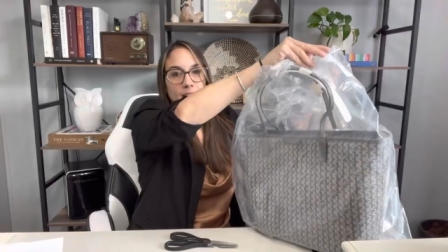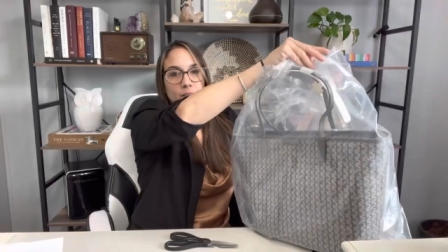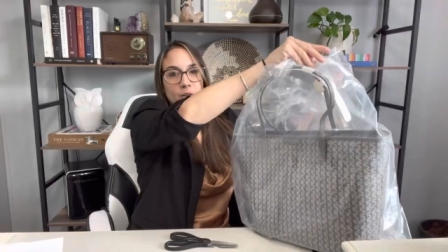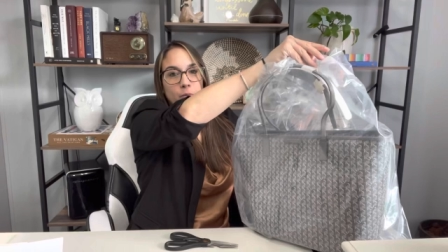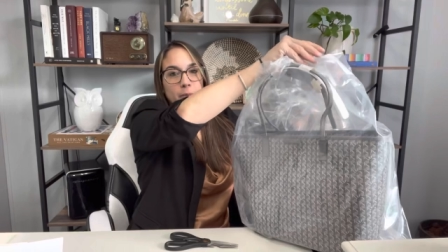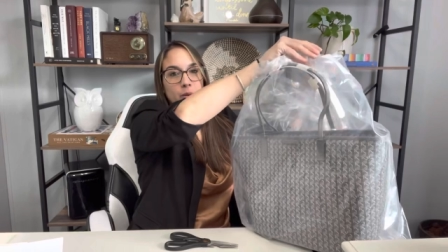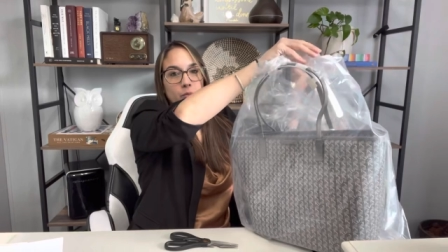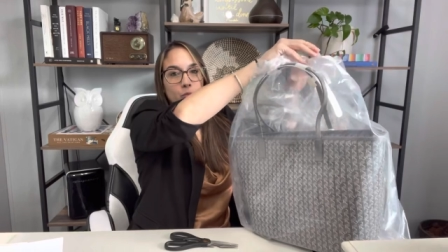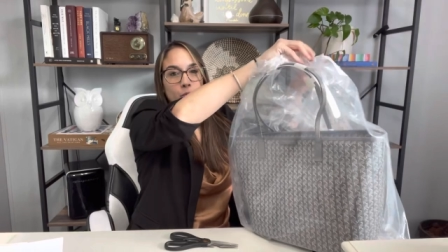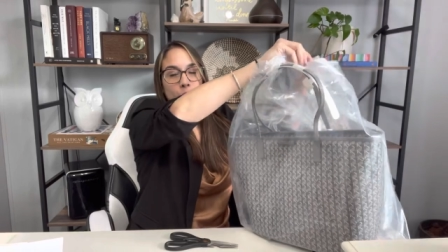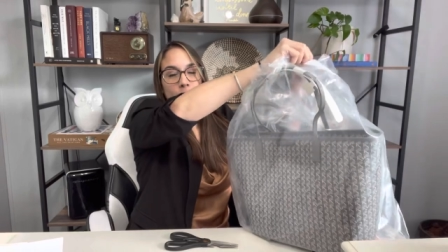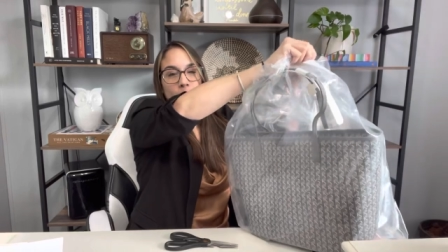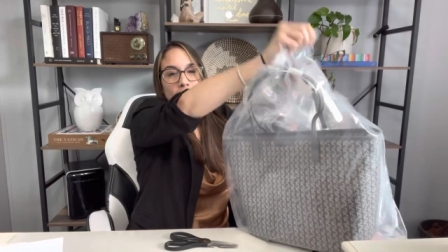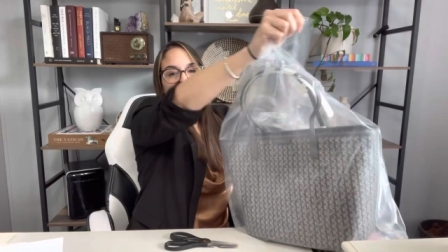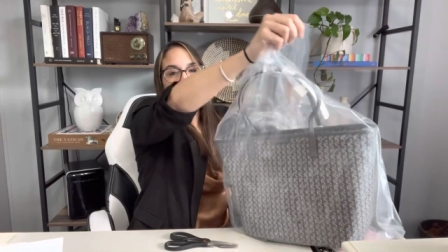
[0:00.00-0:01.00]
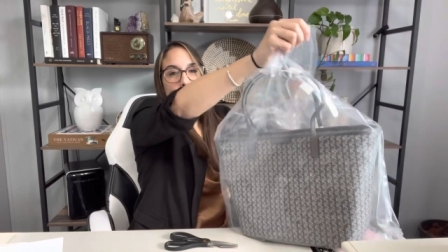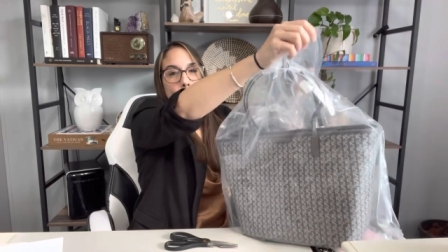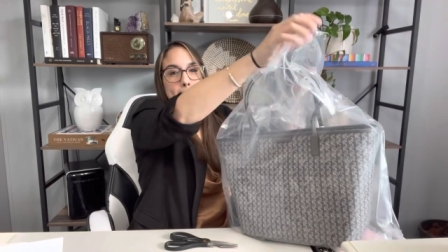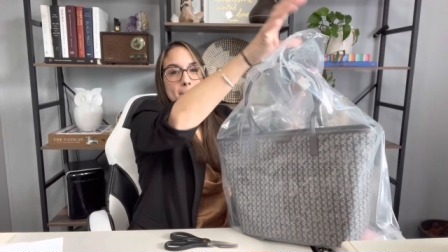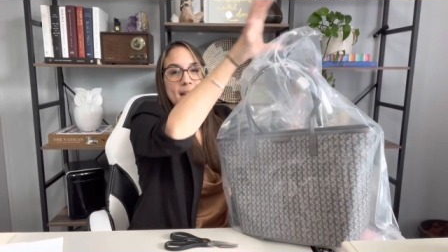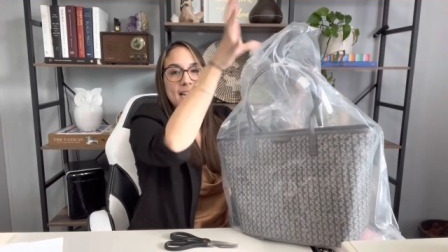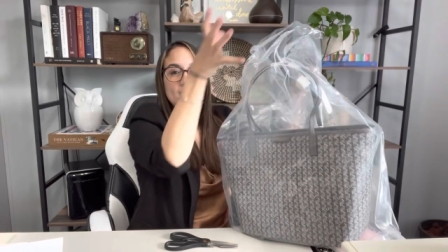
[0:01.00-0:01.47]
a little bit more like
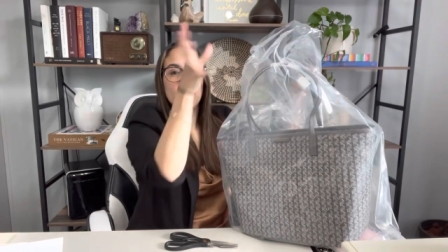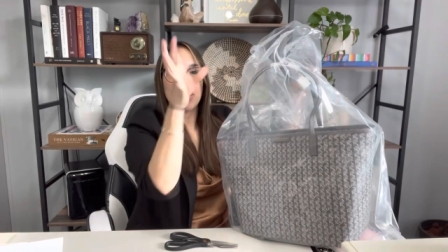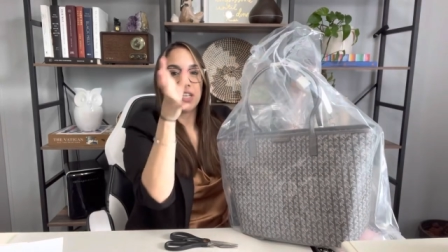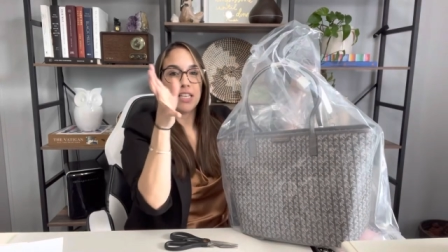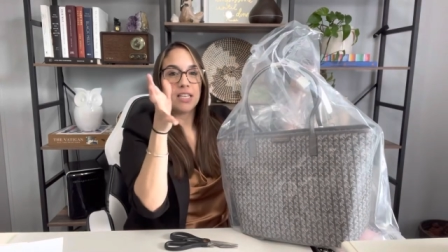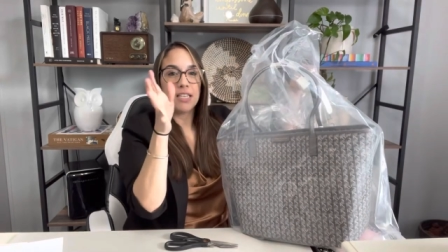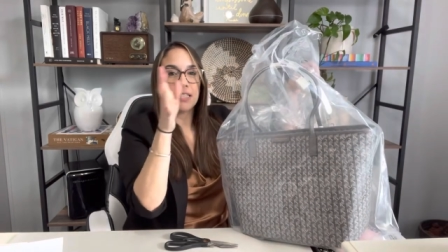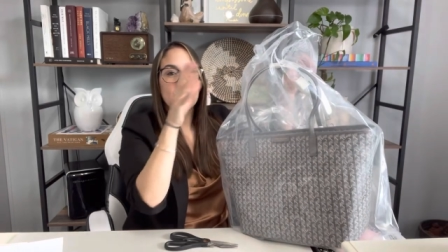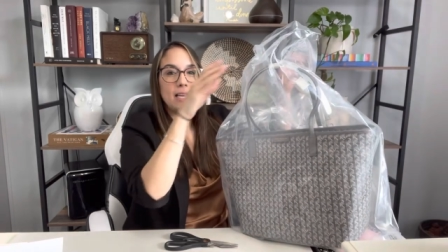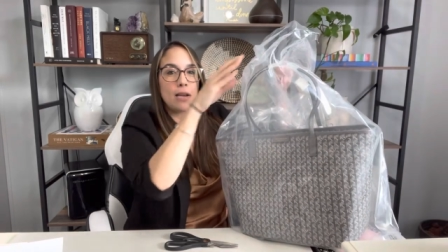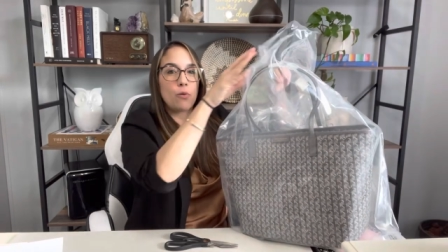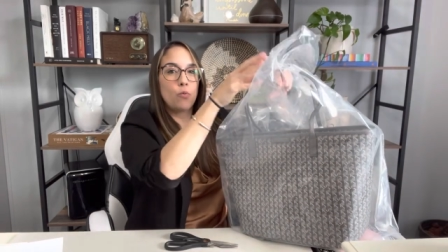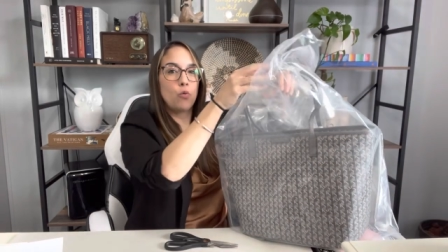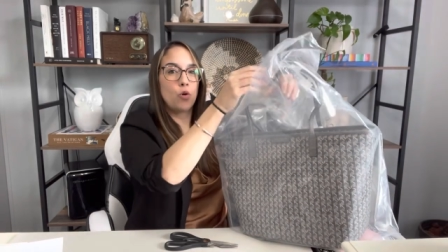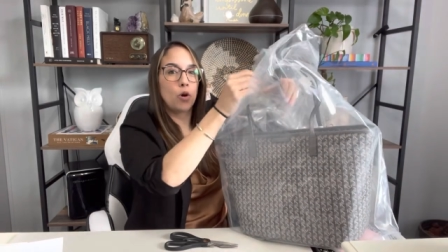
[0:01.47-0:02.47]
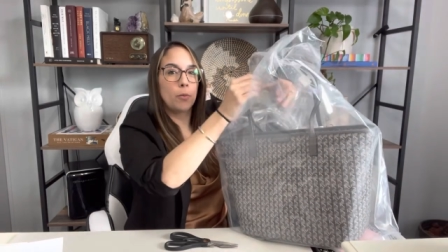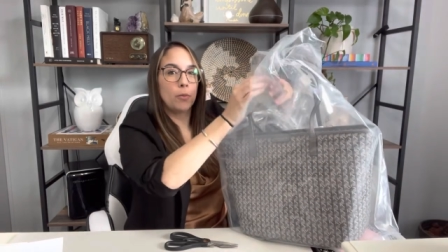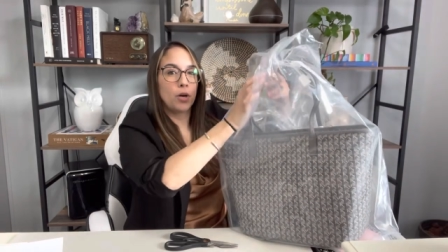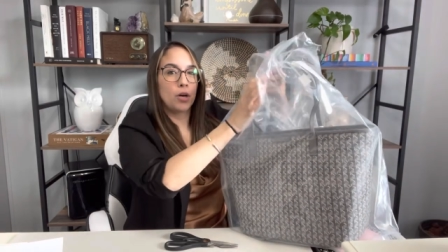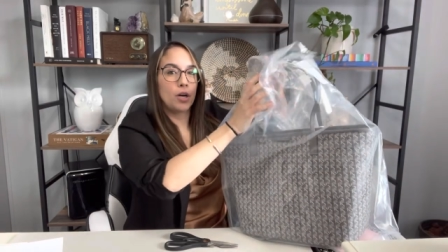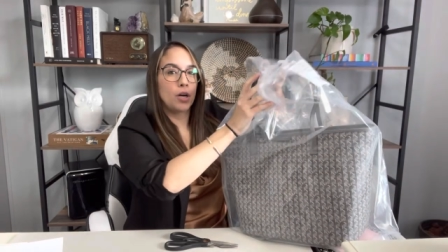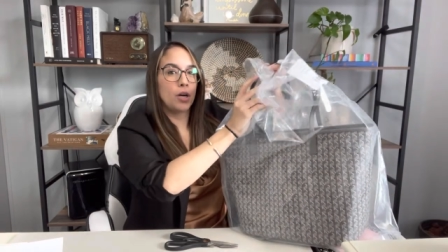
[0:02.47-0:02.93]
beiges, like
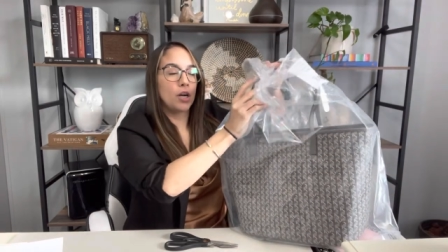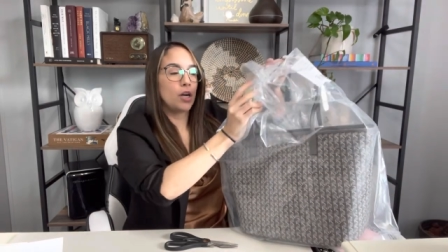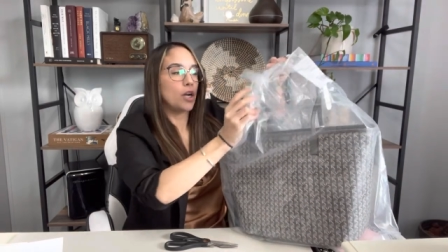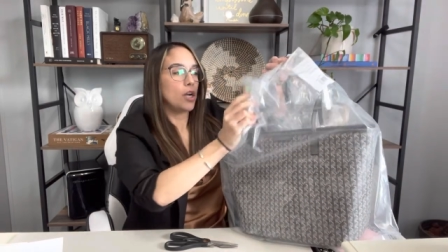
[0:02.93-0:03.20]
warmer